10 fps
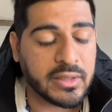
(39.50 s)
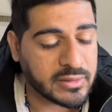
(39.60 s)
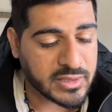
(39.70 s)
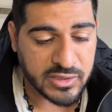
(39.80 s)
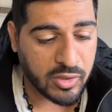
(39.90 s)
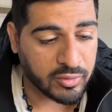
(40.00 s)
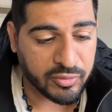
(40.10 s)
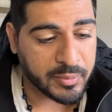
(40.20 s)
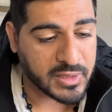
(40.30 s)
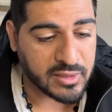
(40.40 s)
and this is hard
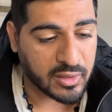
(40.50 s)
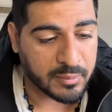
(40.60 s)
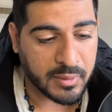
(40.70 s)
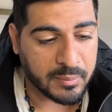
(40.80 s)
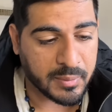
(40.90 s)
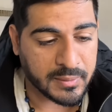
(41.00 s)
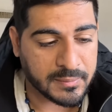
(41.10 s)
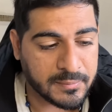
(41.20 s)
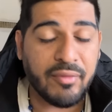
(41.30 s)
for me to talk about, but